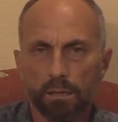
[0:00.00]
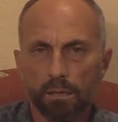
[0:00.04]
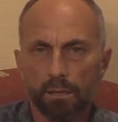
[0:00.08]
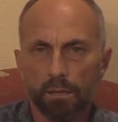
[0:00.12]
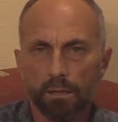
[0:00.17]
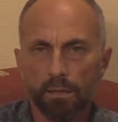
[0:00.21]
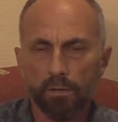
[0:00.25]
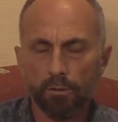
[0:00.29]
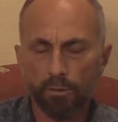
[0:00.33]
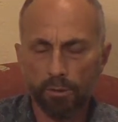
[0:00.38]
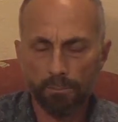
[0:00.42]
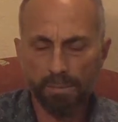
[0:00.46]

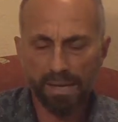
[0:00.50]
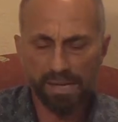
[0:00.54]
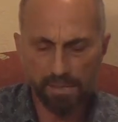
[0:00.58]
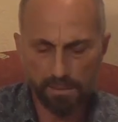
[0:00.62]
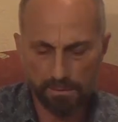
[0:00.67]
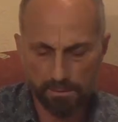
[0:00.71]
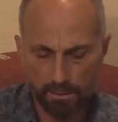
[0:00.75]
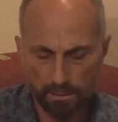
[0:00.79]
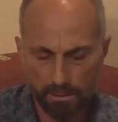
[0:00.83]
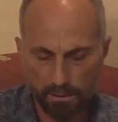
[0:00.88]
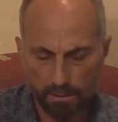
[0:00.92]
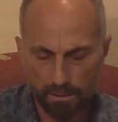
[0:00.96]
they're
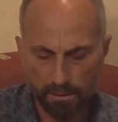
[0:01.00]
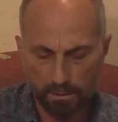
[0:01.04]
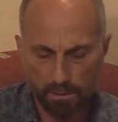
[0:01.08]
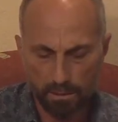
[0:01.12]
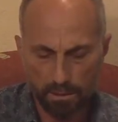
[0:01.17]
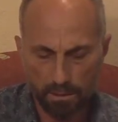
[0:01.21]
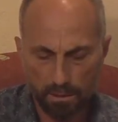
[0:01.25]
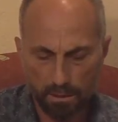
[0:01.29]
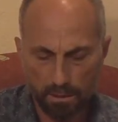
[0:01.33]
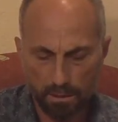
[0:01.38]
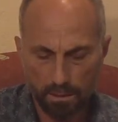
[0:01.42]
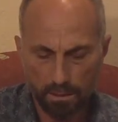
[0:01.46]
amazing.
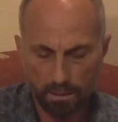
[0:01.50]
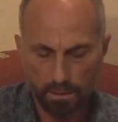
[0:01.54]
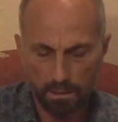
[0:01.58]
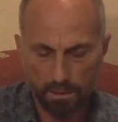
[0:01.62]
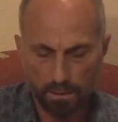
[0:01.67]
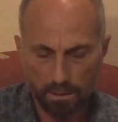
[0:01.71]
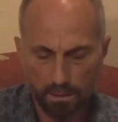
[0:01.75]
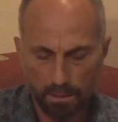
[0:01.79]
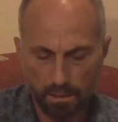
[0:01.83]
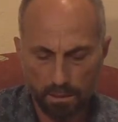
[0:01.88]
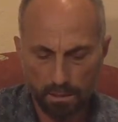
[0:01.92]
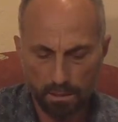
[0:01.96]

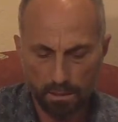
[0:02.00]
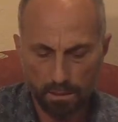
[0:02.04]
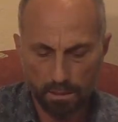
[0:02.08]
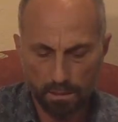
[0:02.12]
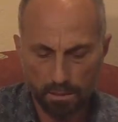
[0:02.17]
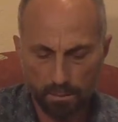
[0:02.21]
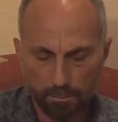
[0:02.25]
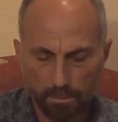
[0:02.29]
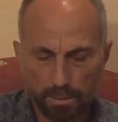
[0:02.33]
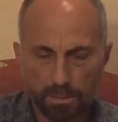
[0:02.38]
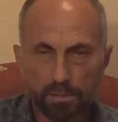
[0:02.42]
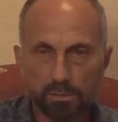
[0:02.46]

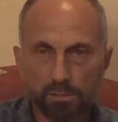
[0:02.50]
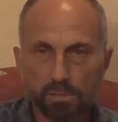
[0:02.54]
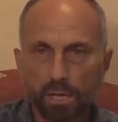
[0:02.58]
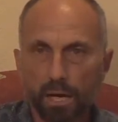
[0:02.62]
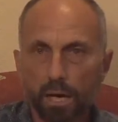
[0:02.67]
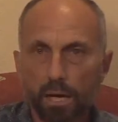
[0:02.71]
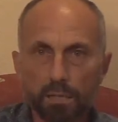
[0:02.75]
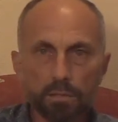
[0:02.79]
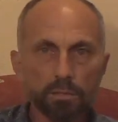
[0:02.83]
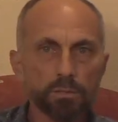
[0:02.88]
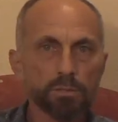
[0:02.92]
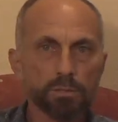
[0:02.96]
But there's
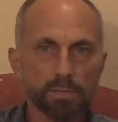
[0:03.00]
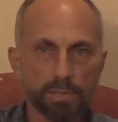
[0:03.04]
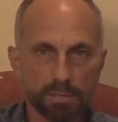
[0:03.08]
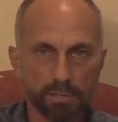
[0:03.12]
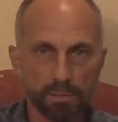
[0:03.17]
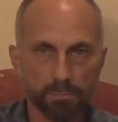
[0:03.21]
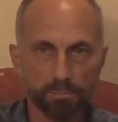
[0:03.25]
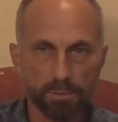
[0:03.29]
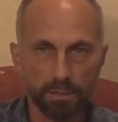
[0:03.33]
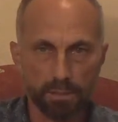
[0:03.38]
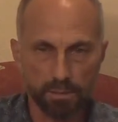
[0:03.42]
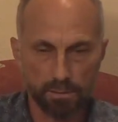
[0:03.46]
other
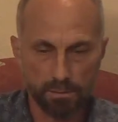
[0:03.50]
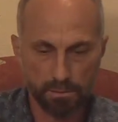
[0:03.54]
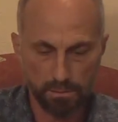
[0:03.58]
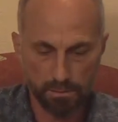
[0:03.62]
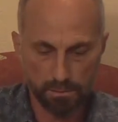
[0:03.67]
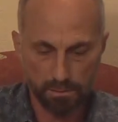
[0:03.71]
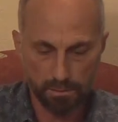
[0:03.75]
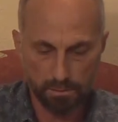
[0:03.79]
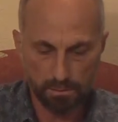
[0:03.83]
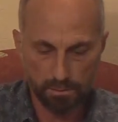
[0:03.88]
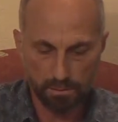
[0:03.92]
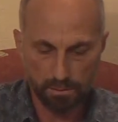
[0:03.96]

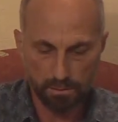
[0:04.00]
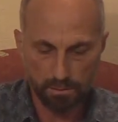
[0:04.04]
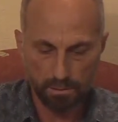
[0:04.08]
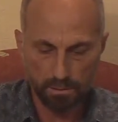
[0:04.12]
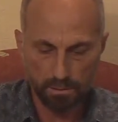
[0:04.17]
disciplines